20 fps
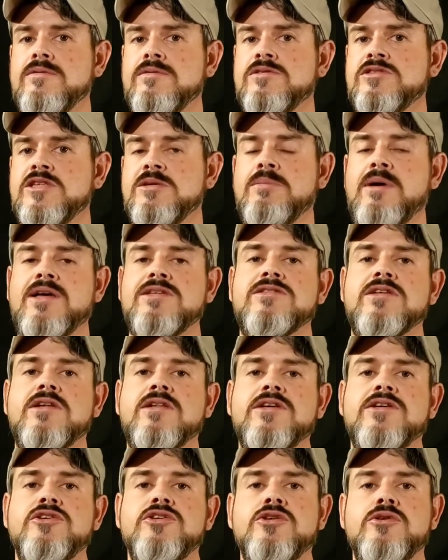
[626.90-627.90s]
she
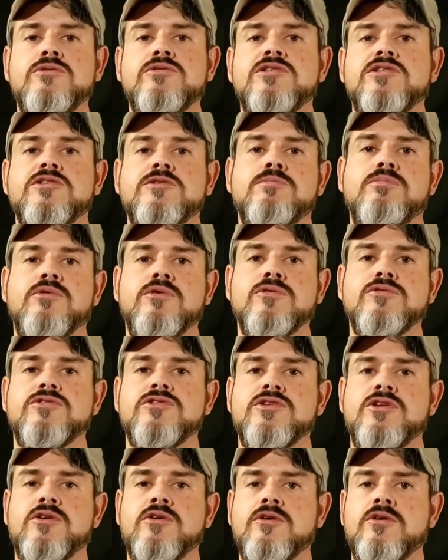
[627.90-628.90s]
basically uses Bruce
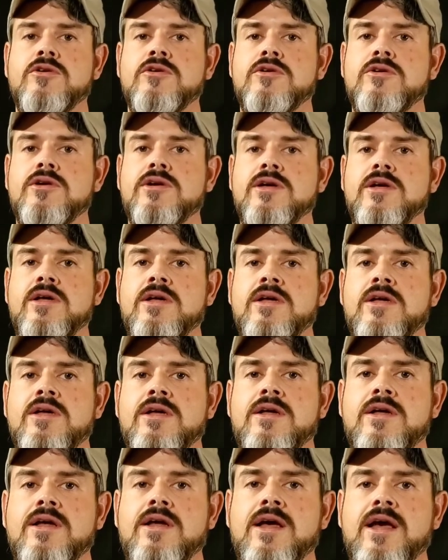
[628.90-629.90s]
Dern
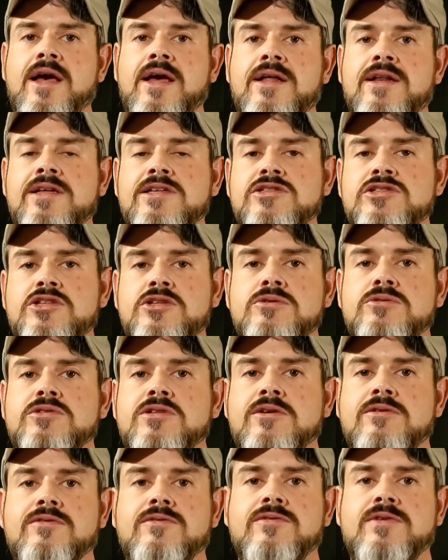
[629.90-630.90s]
and his use
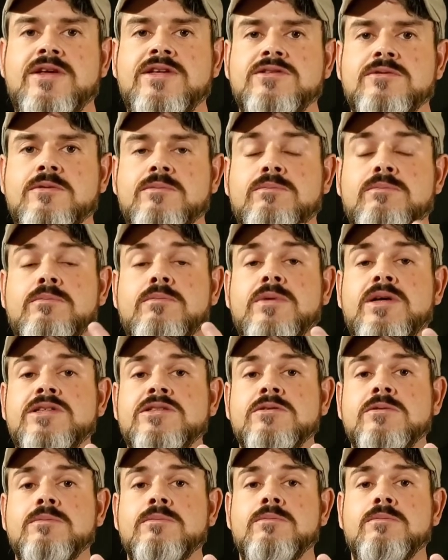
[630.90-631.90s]
of he's a he's
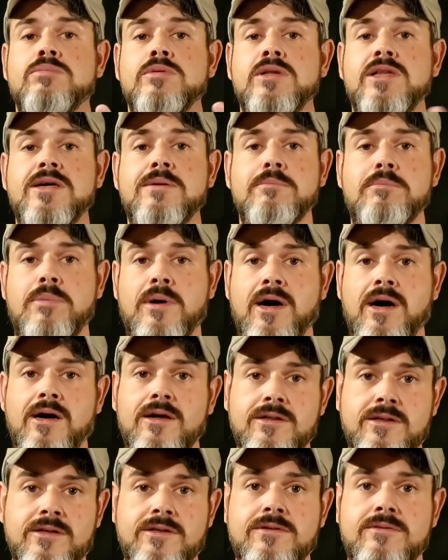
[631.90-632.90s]
a blimp
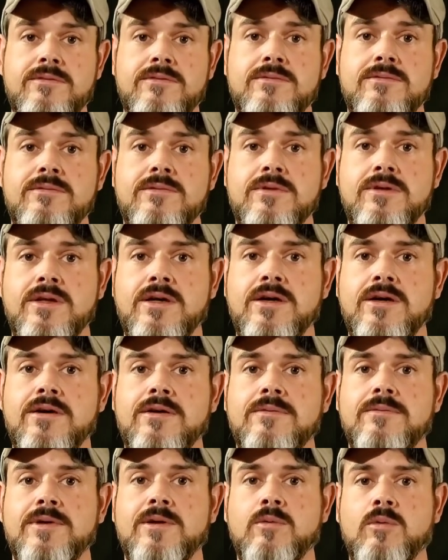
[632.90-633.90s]
pilot.
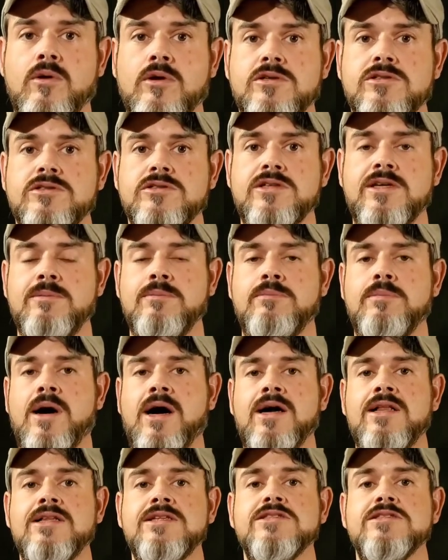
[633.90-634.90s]
Um, he works he
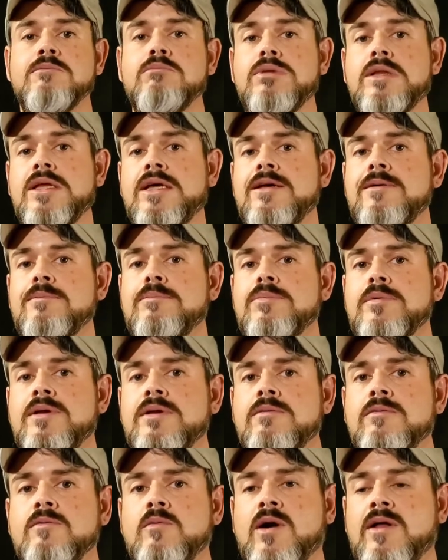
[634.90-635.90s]
pilots a blimp
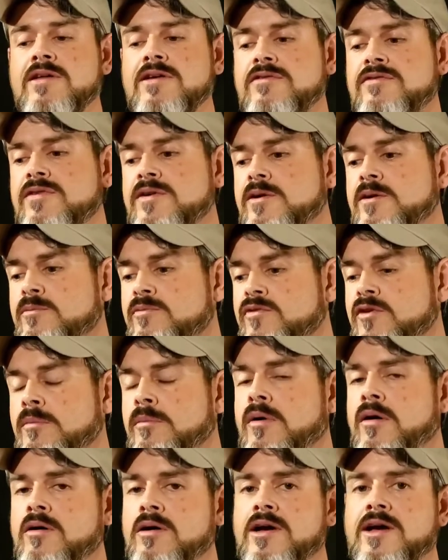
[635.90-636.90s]
and while they film
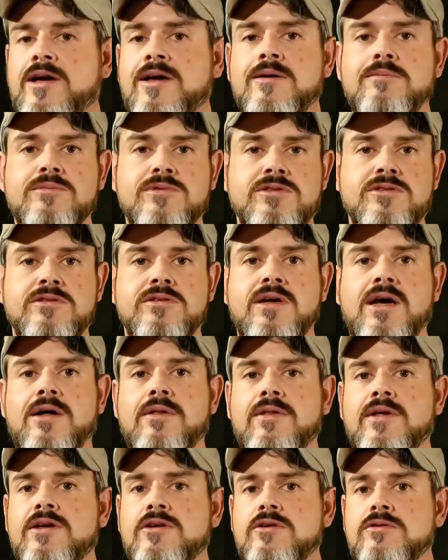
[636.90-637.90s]
football games,
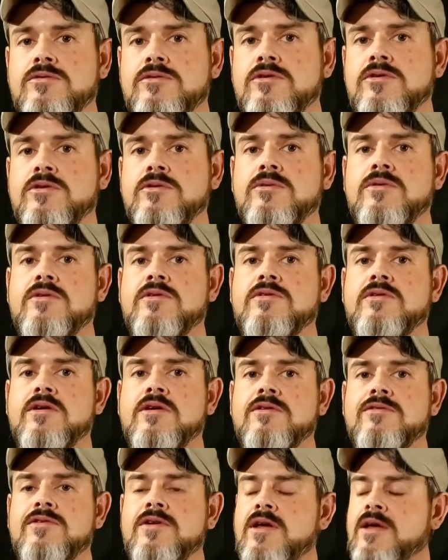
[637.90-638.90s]
how they used to do
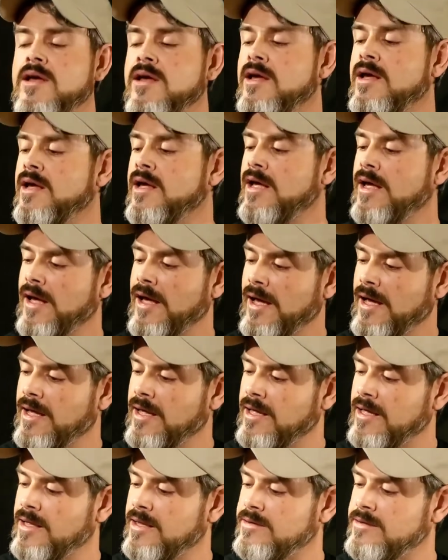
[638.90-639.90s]
stuff,
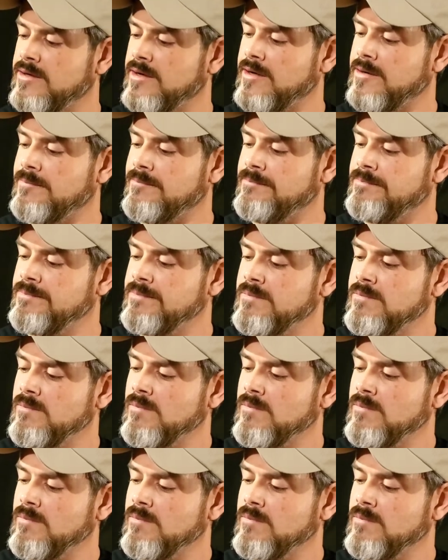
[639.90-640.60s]
and um,